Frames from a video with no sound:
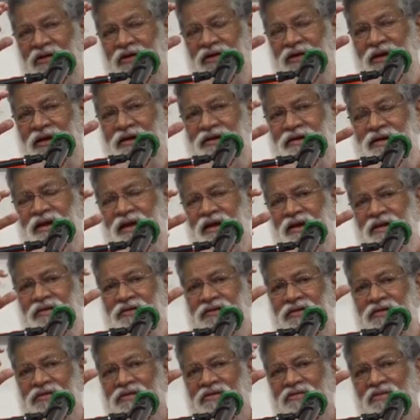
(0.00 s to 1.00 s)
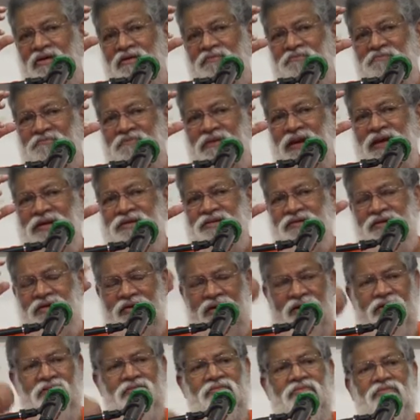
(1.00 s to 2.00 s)
contain this
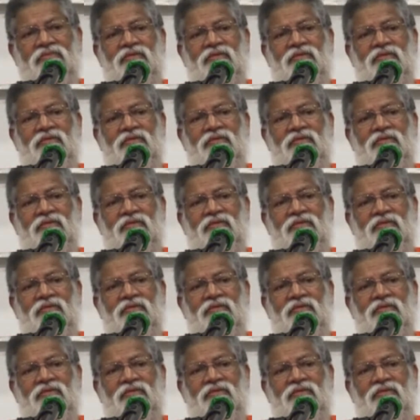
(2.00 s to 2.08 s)
complexity.